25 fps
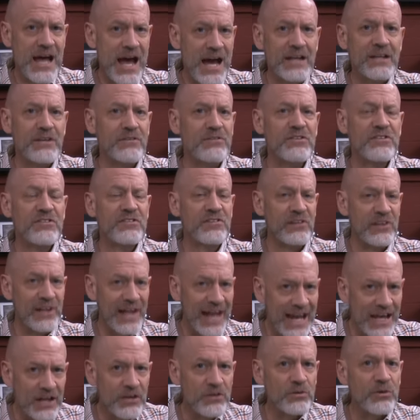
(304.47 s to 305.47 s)
kind of
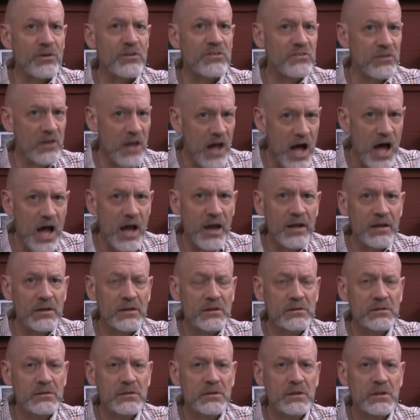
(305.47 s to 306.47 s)
slanderous lie,
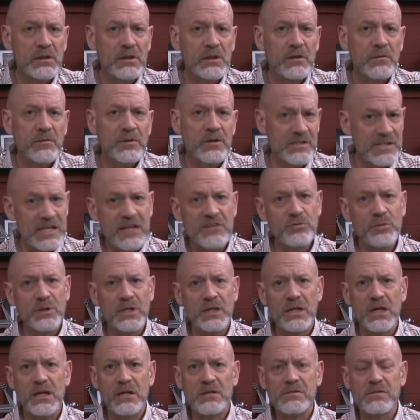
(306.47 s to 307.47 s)
because that's what
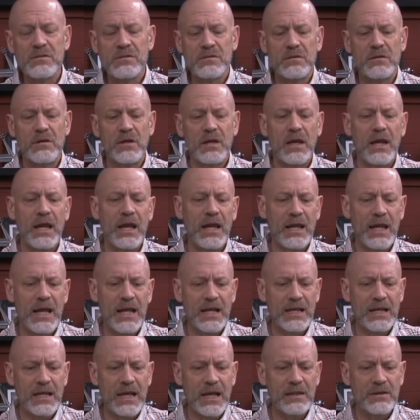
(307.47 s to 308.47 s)
it is. And,
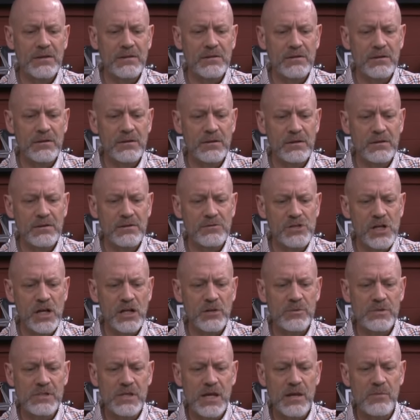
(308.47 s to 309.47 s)
and again, the, the, the
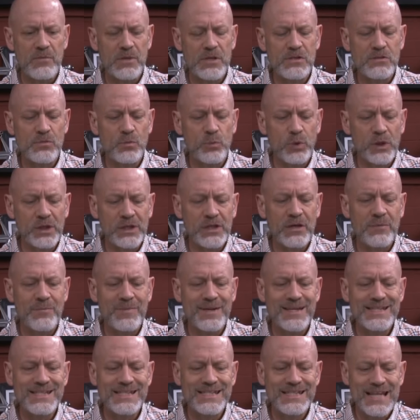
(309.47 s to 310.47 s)
gentleman's name is
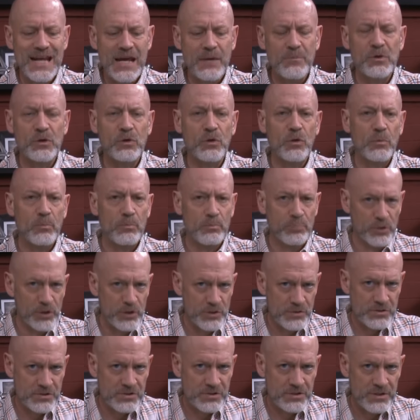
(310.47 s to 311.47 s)
William Samuel
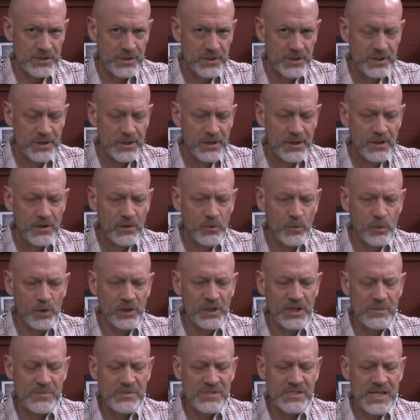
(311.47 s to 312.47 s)
Bruce.
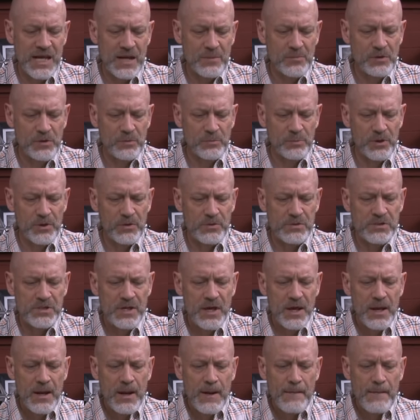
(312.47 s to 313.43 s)
William Samuel Bruce